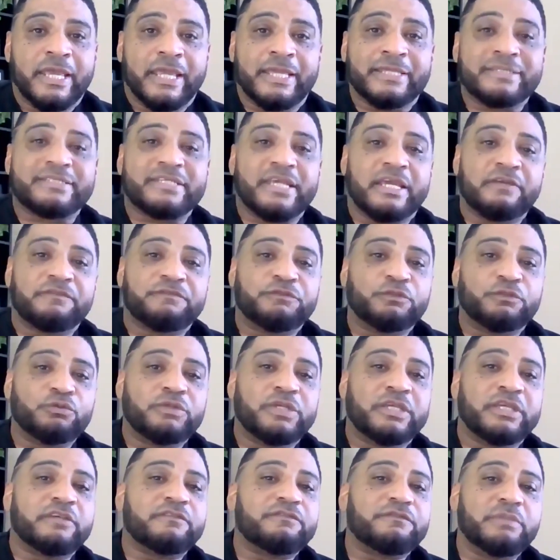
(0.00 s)
and say, if you
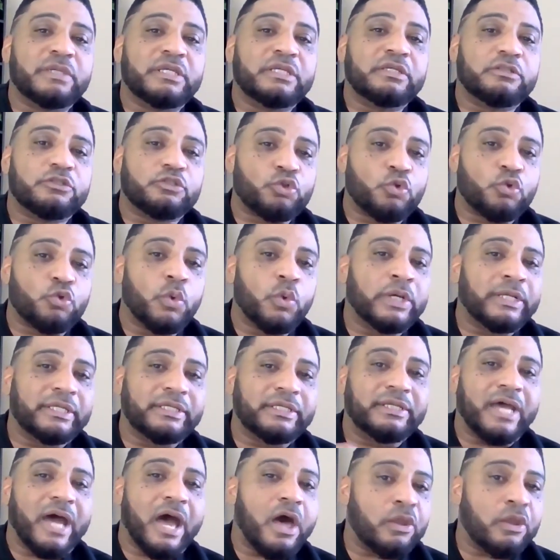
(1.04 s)
give me
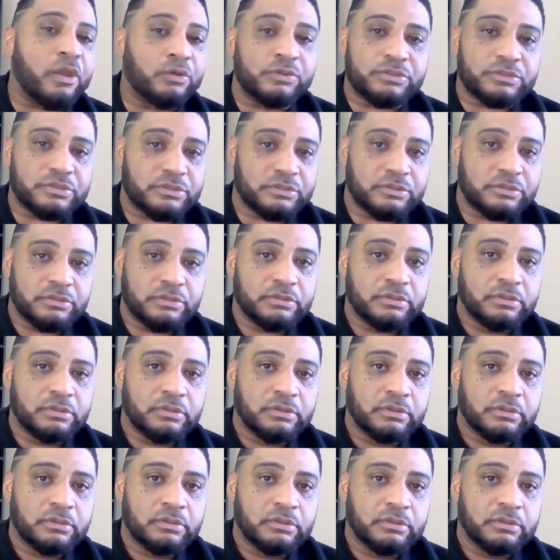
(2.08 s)
$20,
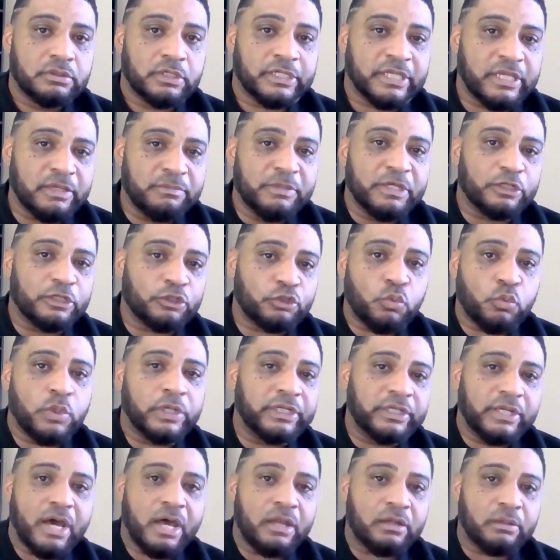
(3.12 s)
give me a
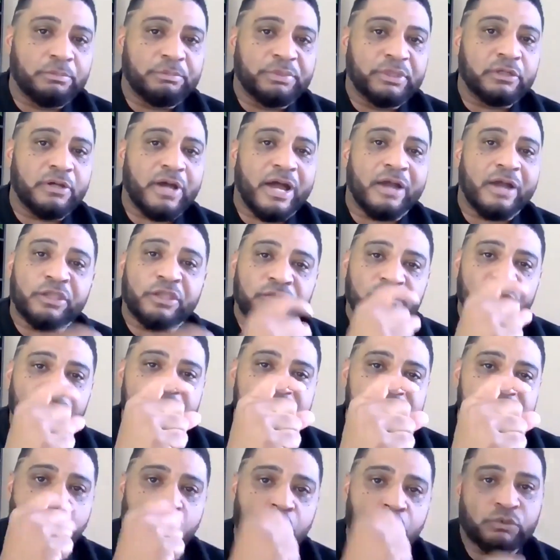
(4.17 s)
$20 bill, I'll give you
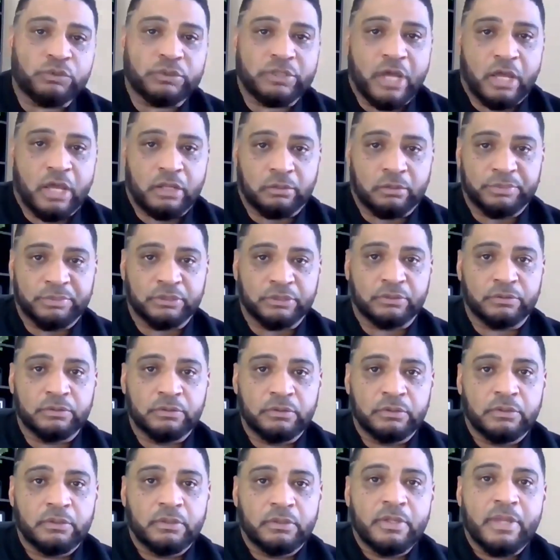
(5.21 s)
this $100 bill.
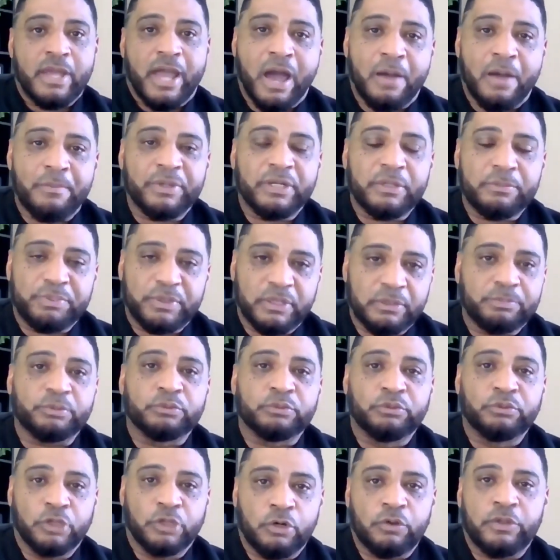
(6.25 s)
How many people
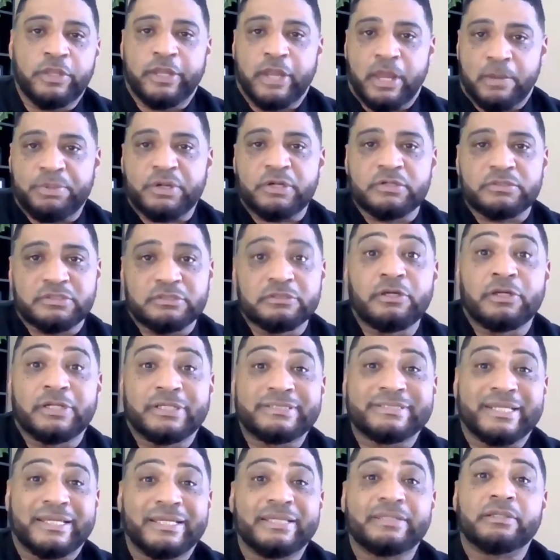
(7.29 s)
know that person's going to
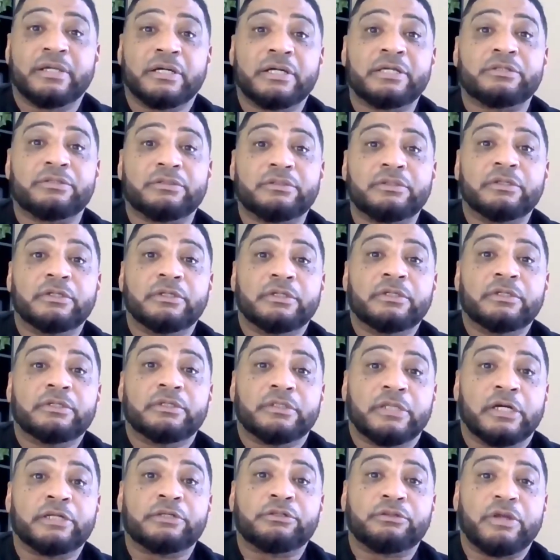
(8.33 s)
take the
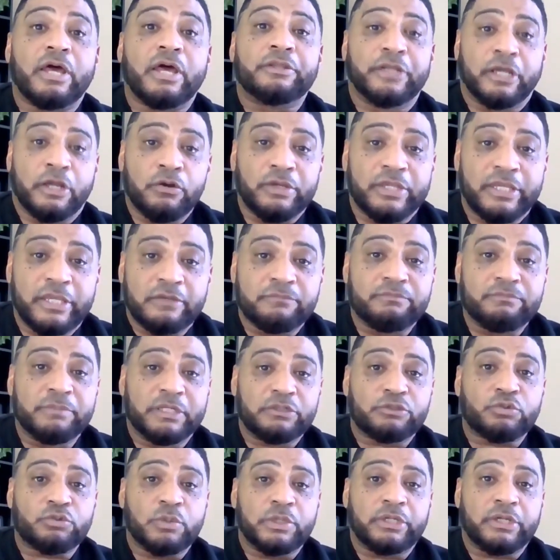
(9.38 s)
$100? They're going to give me the
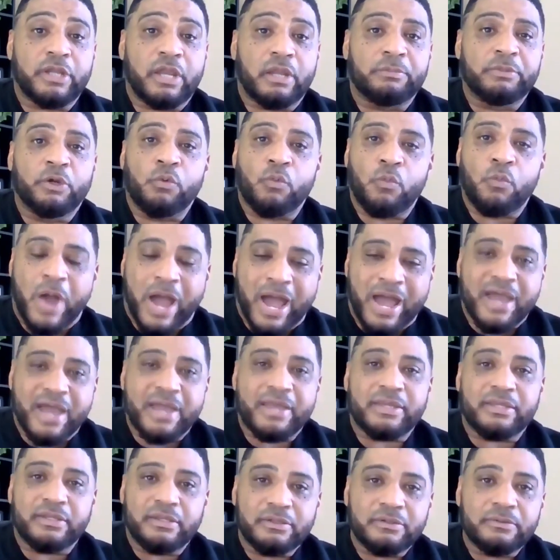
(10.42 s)
$20 bill. Why?